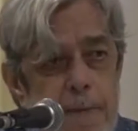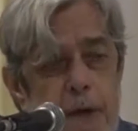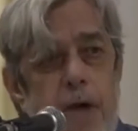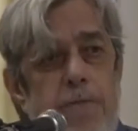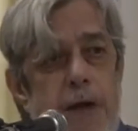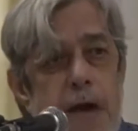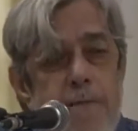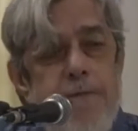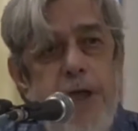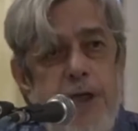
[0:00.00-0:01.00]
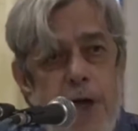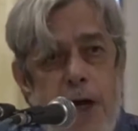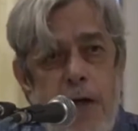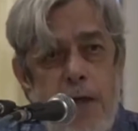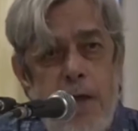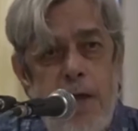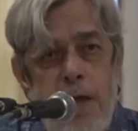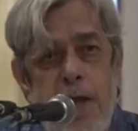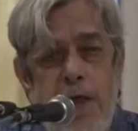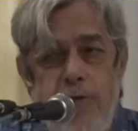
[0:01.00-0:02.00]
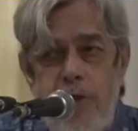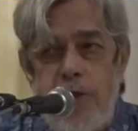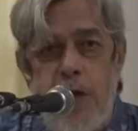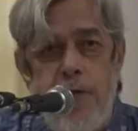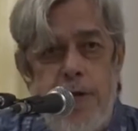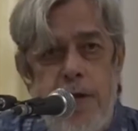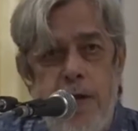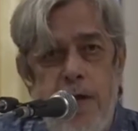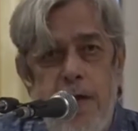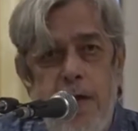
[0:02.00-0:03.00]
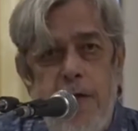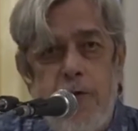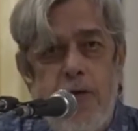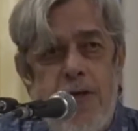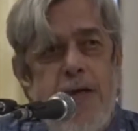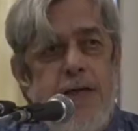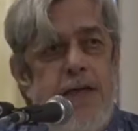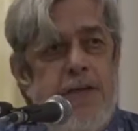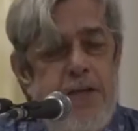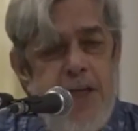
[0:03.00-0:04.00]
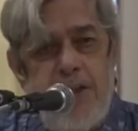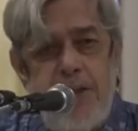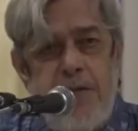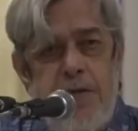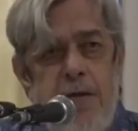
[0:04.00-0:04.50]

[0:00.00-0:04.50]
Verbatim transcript: of every child in this country to get a decent